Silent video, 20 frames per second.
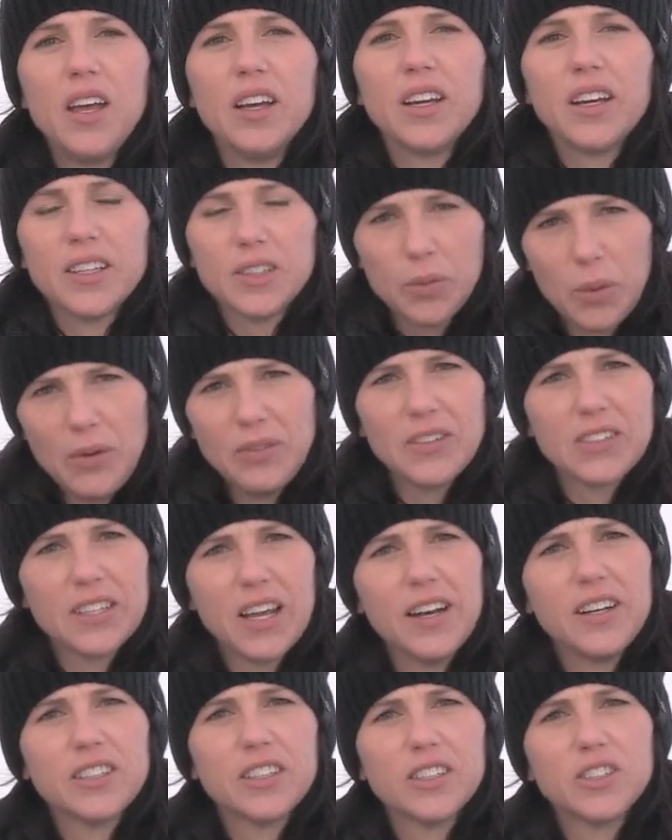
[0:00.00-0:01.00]
because we've
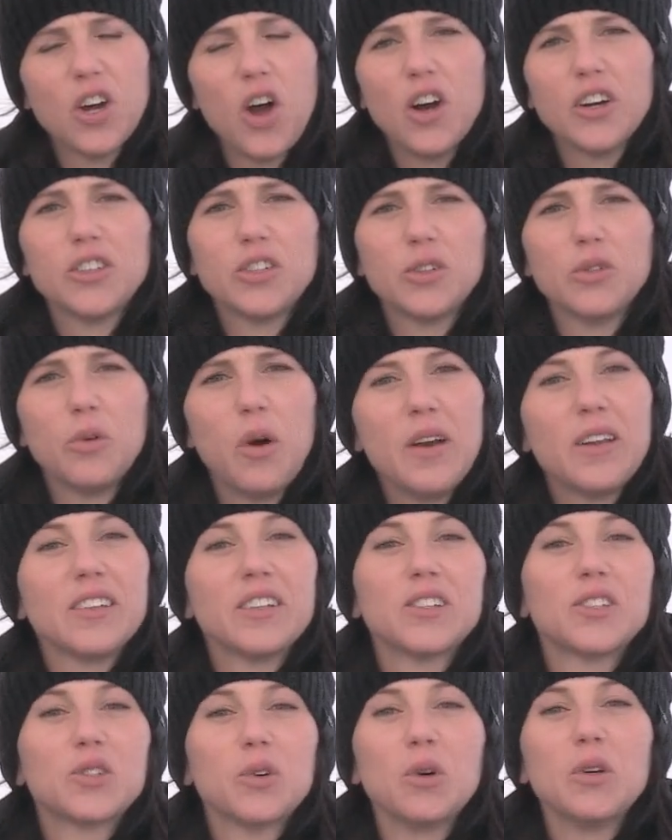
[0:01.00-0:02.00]
decided to talk to one of
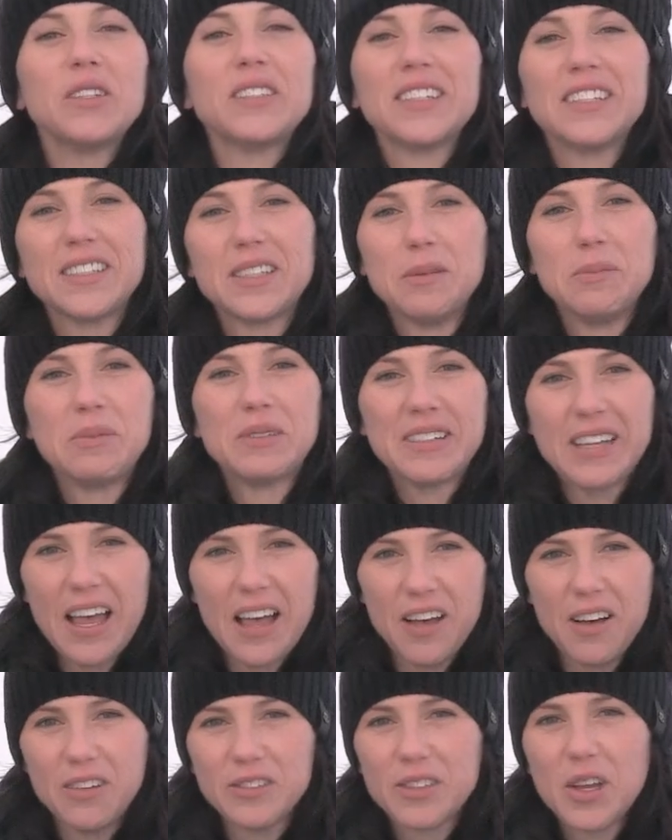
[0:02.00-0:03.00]
the sources
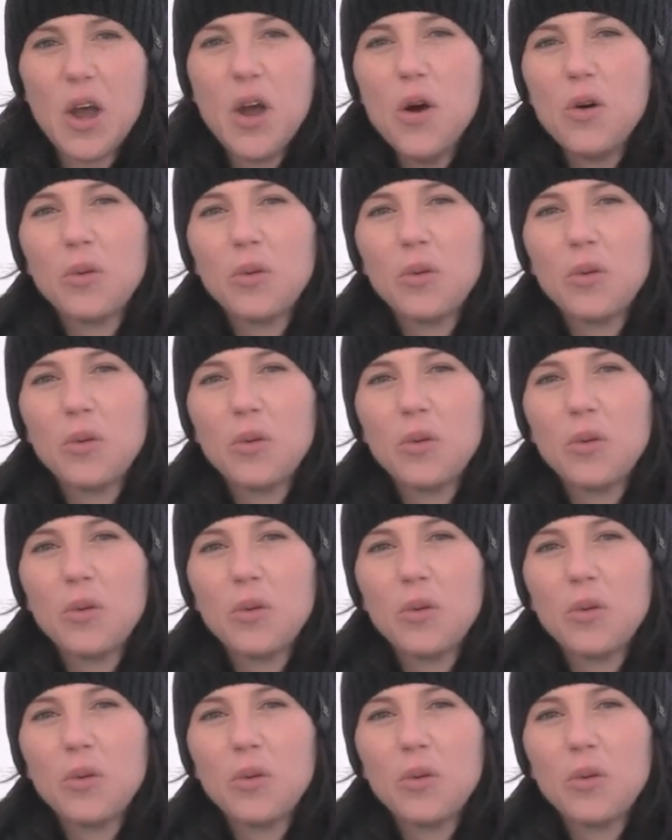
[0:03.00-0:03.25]
themselves.